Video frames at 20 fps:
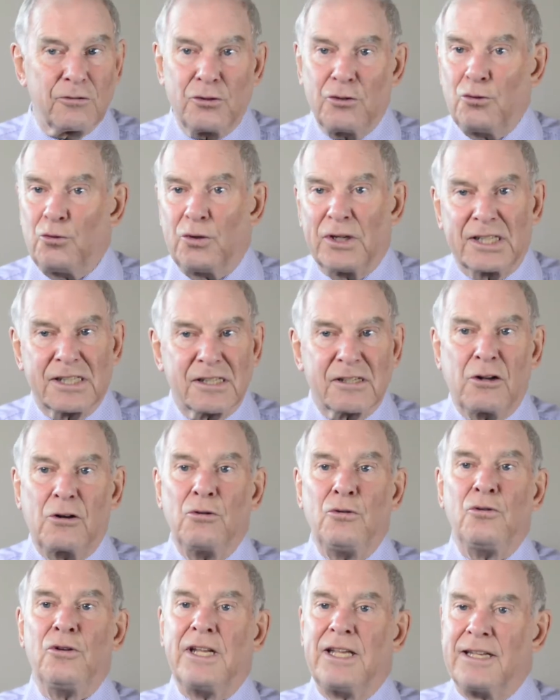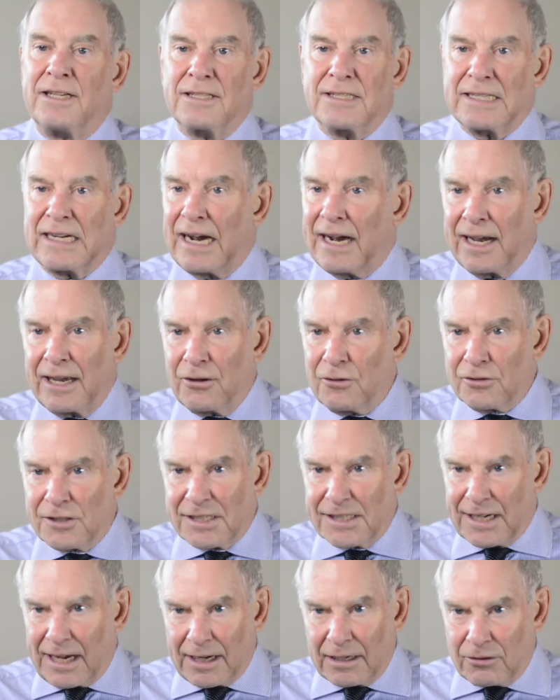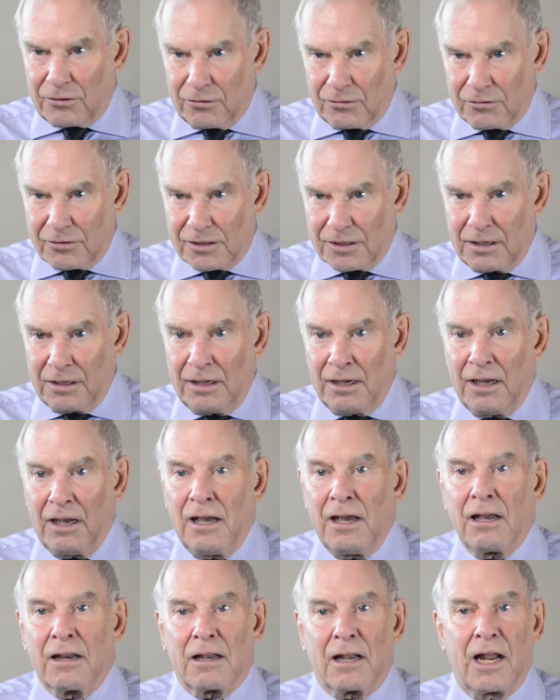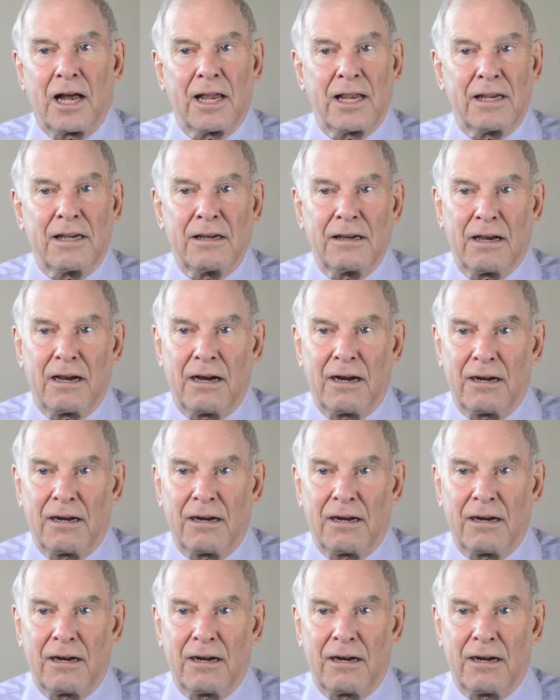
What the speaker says: to exclude entire sectors like